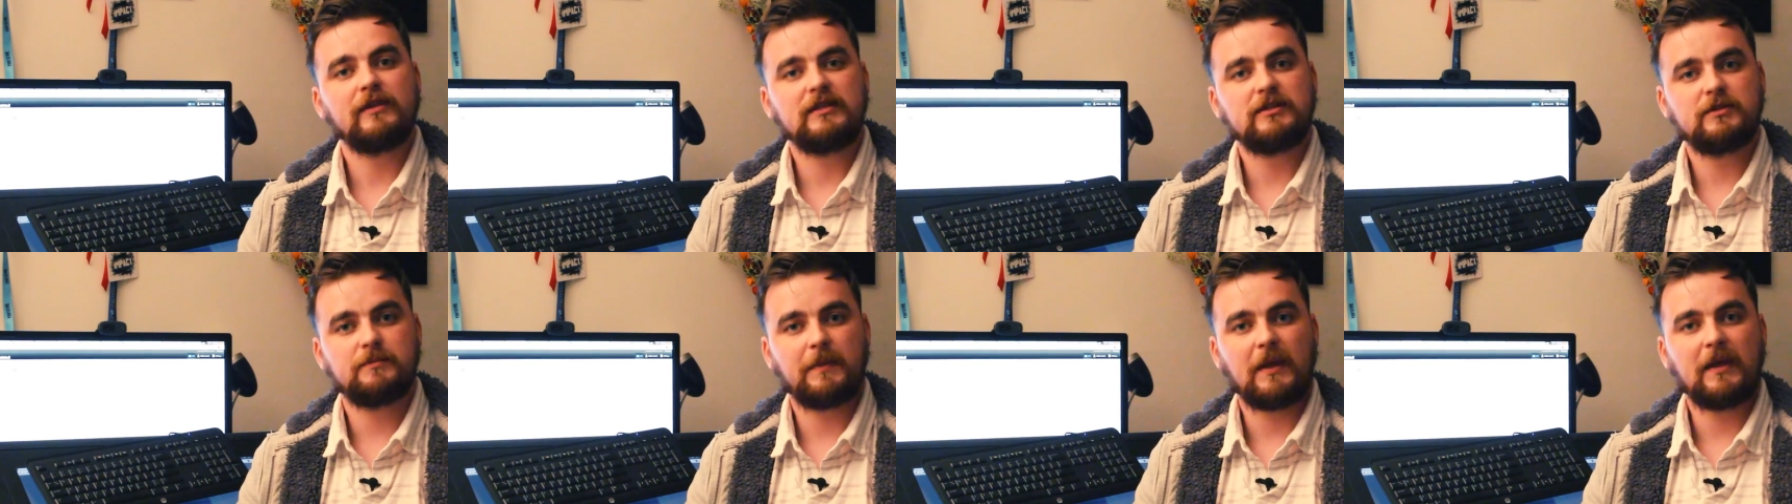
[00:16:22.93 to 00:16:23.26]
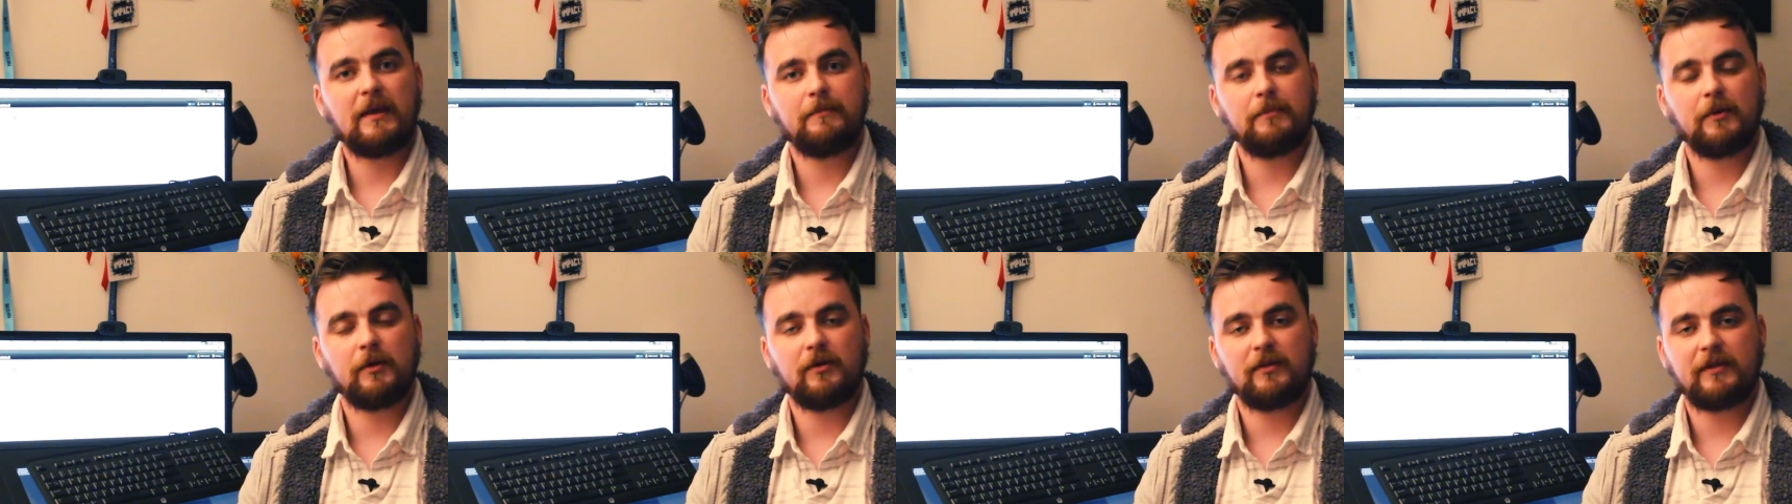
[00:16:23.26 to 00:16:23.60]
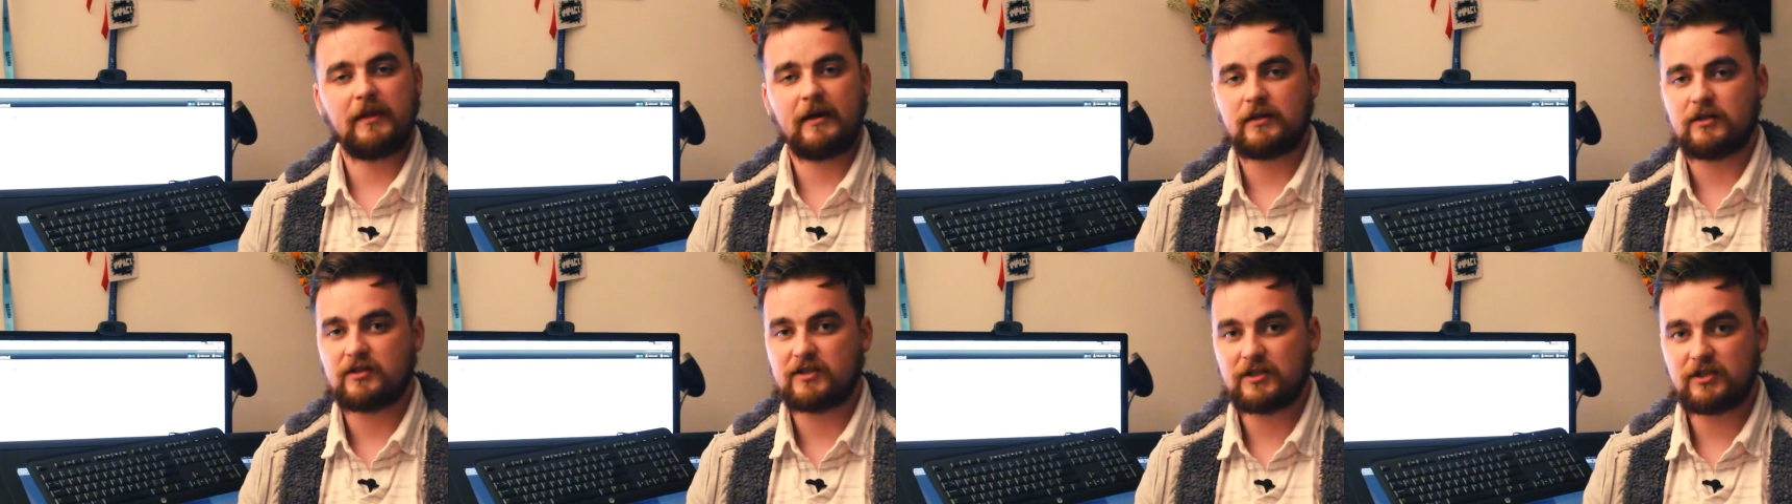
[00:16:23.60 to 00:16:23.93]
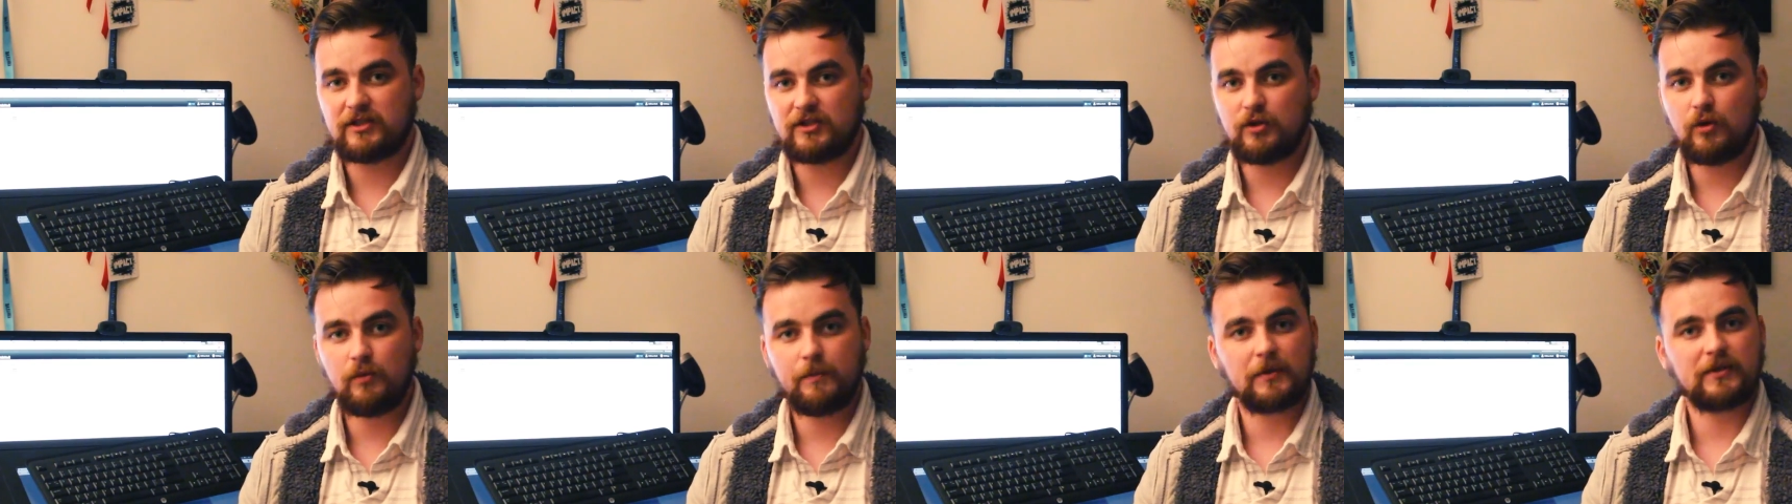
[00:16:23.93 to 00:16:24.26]
these people that are
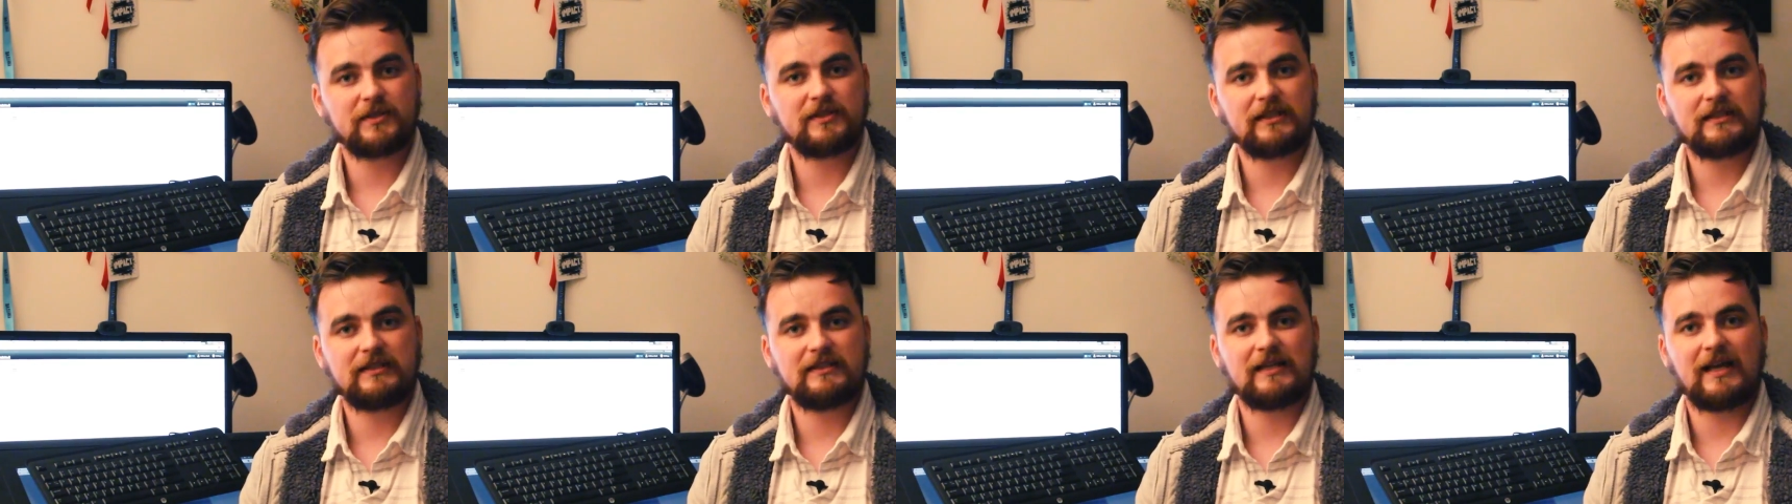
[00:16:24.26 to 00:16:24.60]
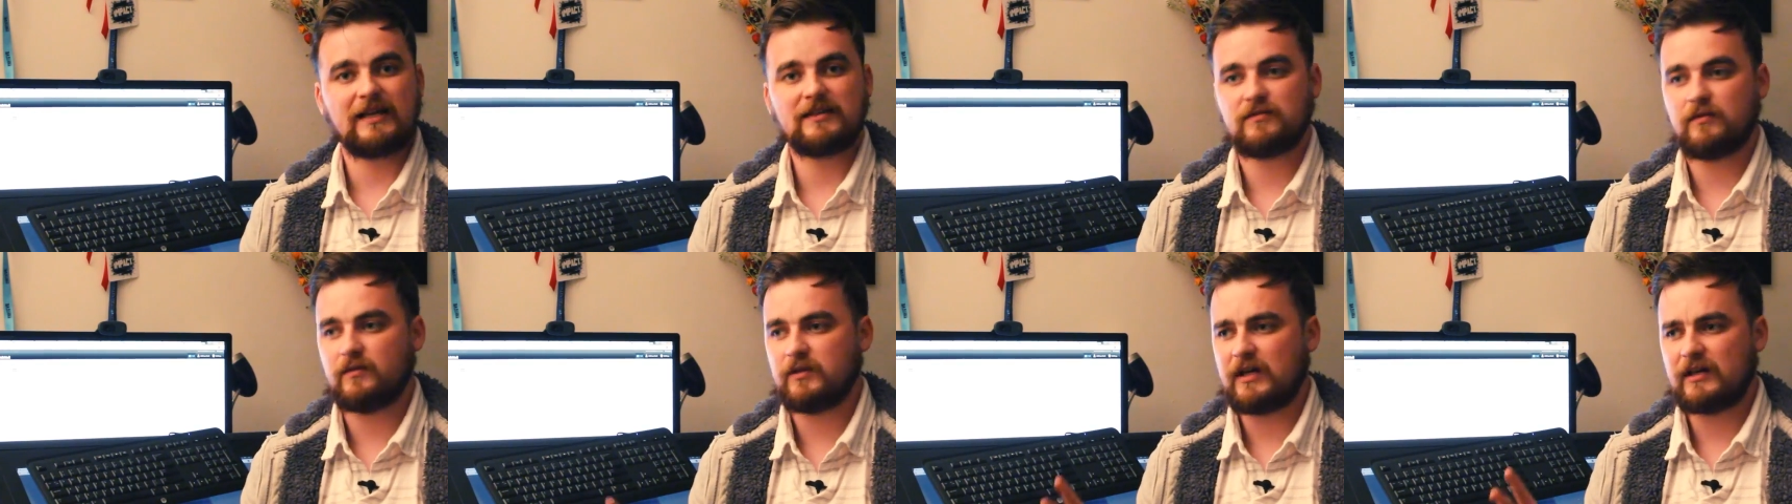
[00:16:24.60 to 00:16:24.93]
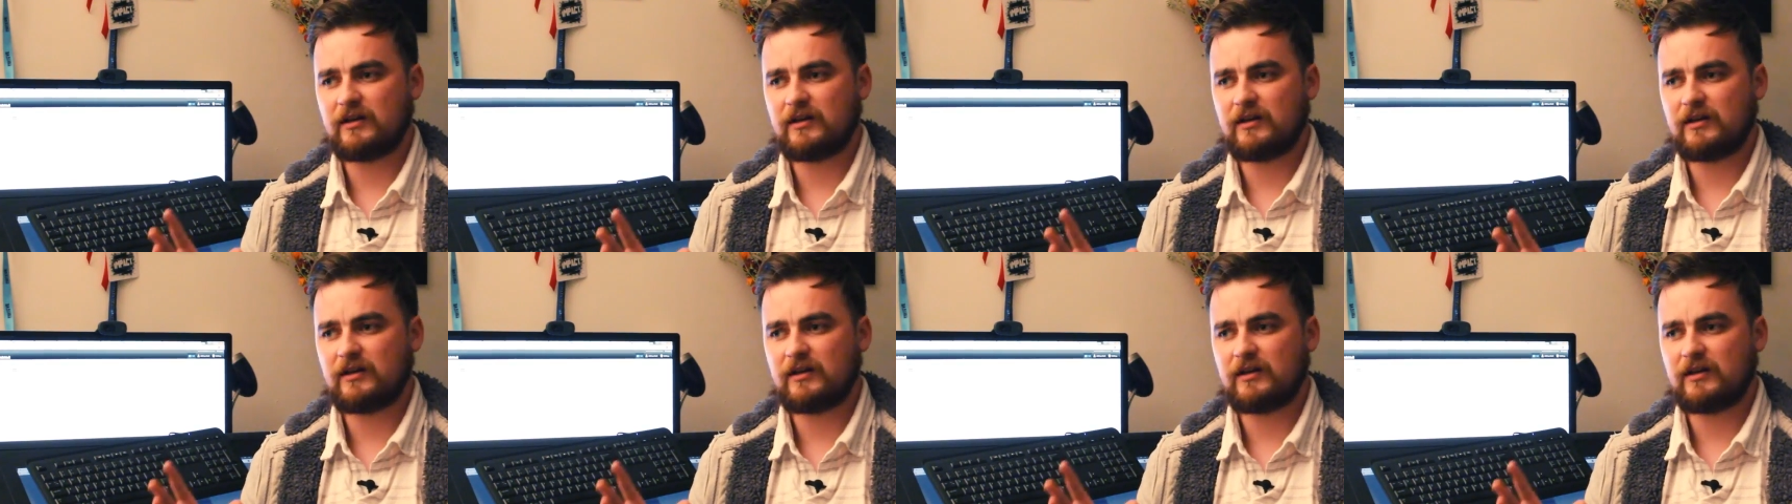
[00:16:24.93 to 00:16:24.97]
super successful,